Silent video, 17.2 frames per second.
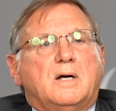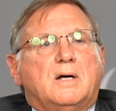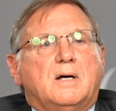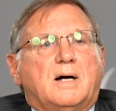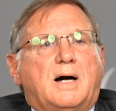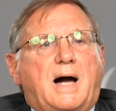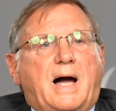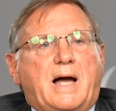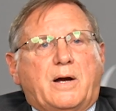
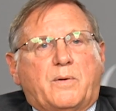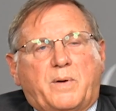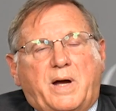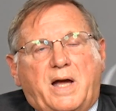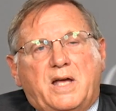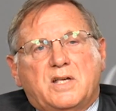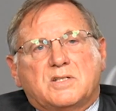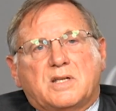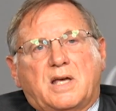
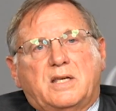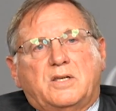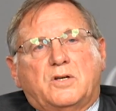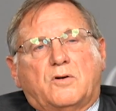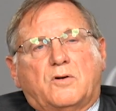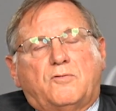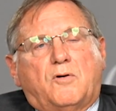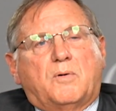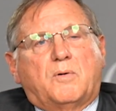IRAs and
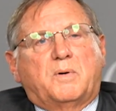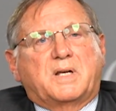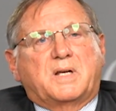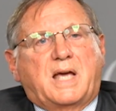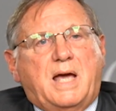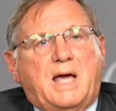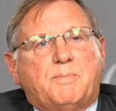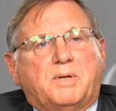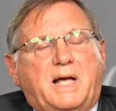your
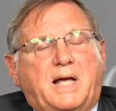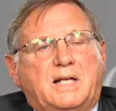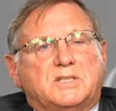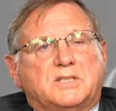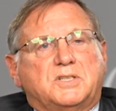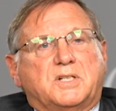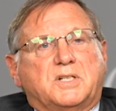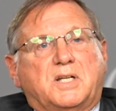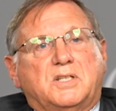401k
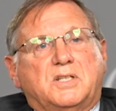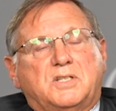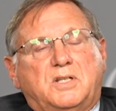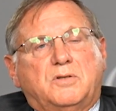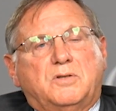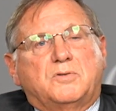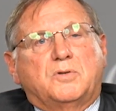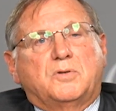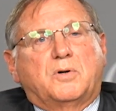plans to
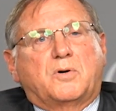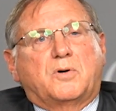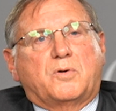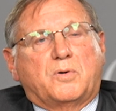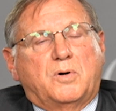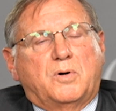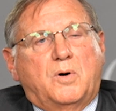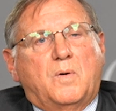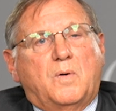continue to
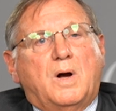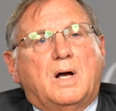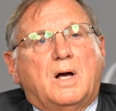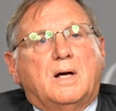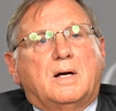accrue